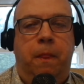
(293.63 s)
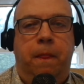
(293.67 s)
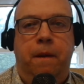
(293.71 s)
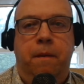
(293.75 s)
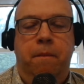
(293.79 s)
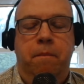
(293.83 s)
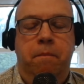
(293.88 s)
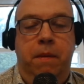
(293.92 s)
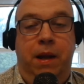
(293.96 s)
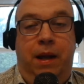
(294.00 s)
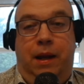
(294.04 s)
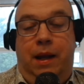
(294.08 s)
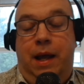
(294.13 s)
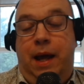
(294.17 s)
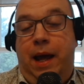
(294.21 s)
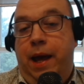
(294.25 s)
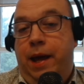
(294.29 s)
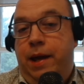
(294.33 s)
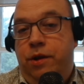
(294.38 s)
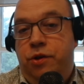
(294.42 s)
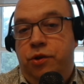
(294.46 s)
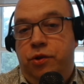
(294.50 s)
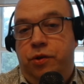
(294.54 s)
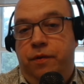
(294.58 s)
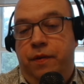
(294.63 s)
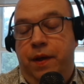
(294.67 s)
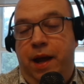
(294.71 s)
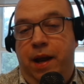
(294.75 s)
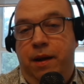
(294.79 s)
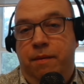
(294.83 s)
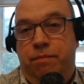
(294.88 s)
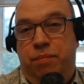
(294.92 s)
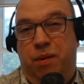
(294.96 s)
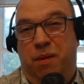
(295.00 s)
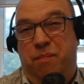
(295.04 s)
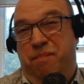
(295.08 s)
middle-aged
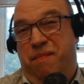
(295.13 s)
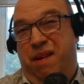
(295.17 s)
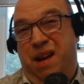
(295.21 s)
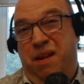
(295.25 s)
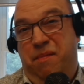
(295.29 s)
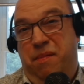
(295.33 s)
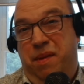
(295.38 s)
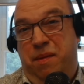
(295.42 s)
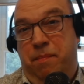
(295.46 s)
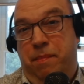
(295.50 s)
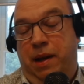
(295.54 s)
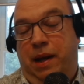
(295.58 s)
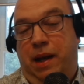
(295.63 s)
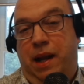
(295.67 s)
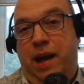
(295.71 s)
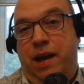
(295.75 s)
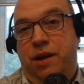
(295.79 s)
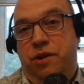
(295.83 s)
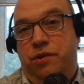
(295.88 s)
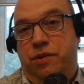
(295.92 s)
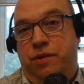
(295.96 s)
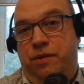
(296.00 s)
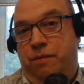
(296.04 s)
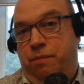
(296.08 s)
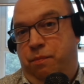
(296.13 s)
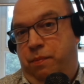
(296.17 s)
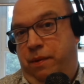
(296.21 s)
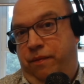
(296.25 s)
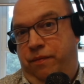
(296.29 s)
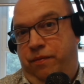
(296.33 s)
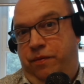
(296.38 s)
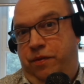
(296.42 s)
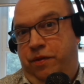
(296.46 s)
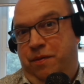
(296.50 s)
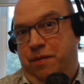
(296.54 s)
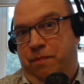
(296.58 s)
then, probably maybe middle-aged with
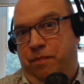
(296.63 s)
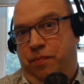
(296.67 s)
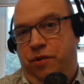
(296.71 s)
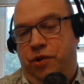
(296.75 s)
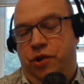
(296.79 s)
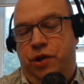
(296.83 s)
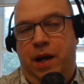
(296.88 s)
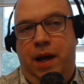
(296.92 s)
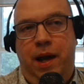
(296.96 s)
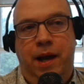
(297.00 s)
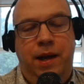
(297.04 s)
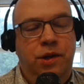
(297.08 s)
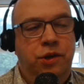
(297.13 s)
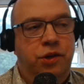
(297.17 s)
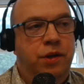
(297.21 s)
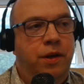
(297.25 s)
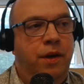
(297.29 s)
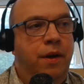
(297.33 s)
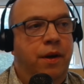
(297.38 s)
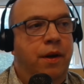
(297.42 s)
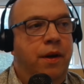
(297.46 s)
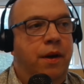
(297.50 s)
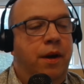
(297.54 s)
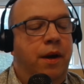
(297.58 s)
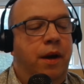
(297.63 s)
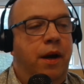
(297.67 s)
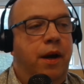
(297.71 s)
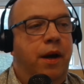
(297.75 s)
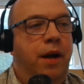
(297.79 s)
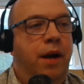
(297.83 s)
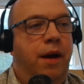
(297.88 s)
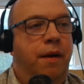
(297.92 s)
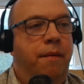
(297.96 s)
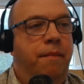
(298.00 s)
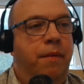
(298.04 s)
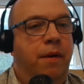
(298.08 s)
some change,
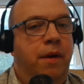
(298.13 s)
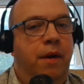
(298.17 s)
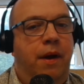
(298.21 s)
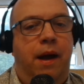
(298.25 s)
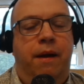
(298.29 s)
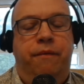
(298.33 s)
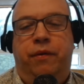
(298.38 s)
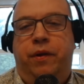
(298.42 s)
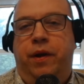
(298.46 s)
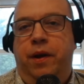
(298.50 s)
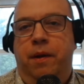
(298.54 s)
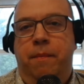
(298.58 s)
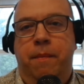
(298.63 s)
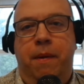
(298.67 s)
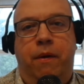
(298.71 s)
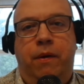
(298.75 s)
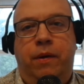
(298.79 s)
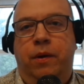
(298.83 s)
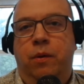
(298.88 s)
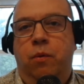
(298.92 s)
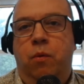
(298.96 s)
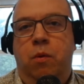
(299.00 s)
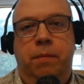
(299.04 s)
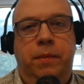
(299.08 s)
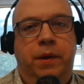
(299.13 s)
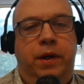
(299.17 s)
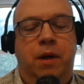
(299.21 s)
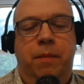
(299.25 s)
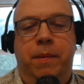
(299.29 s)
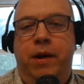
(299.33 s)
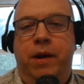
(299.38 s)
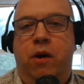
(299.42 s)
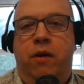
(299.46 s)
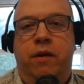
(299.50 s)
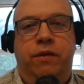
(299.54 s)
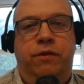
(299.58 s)
um, African American woman
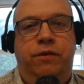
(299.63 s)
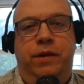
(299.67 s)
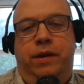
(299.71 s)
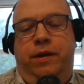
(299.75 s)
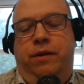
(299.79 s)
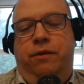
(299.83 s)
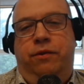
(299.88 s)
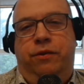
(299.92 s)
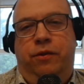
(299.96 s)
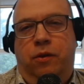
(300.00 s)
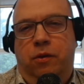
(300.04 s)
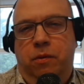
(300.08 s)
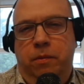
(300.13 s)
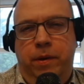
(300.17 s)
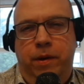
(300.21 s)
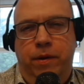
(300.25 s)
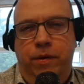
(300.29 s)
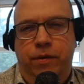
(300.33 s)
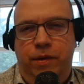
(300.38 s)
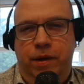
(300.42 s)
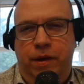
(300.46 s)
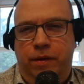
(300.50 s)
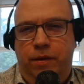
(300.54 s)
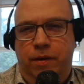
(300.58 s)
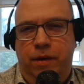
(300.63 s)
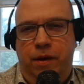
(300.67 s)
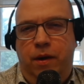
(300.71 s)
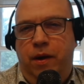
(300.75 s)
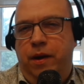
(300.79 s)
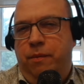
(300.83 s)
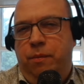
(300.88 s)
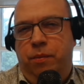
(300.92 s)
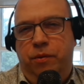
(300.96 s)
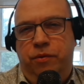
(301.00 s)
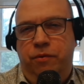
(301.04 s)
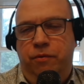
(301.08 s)
coming on and singing soul music that I
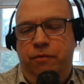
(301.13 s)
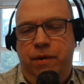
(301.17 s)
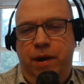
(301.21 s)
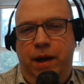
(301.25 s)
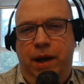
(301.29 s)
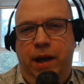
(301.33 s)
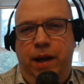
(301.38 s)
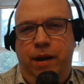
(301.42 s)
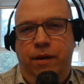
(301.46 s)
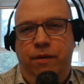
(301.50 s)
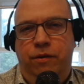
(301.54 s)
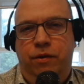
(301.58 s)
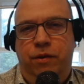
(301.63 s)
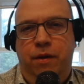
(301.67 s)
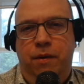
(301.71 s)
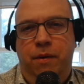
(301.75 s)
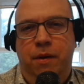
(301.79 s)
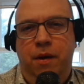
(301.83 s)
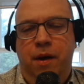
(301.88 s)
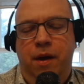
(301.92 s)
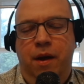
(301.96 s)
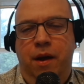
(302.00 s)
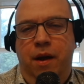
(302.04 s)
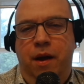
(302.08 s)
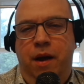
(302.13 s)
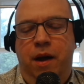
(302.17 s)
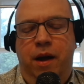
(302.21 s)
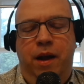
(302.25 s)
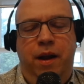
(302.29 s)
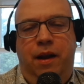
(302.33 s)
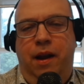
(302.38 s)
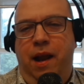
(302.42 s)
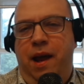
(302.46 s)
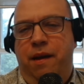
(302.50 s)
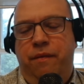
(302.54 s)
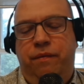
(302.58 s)
wasn't really into, and
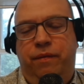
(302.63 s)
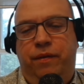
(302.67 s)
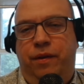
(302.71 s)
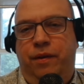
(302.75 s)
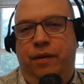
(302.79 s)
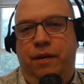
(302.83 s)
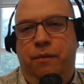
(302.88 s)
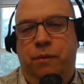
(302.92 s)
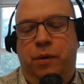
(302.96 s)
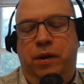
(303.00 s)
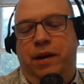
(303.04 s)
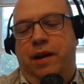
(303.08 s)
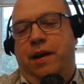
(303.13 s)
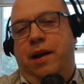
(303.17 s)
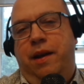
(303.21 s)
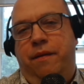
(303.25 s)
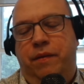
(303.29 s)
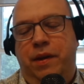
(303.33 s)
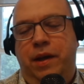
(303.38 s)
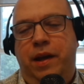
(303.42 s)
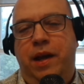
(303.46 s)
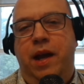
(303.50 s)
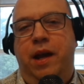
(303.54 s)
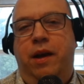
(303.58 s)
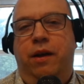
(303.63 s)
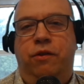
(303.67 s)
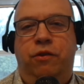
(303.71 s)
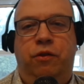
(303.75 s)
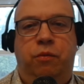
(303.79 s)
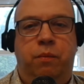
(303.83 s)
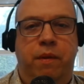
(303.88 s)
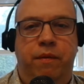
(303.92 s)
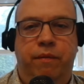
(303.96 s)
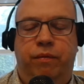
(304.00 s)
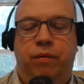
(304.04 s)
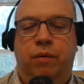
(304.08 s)
I left. Well, I didn't leave the gig. I
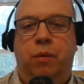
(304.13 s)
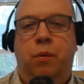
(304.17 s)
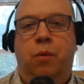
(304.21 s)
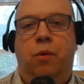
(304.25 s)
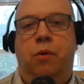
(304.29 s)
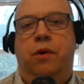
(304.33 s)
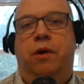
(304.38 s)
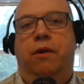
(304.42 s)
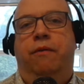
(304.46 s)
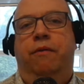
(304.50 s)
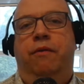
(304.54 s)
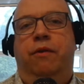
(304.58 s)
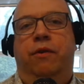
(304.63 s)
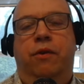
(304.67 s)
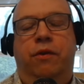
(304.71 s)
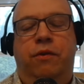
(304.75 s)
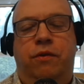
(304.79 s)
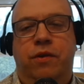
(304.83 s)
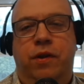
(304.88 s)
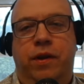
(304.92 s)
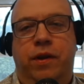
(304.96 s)
just went for a walk and looked at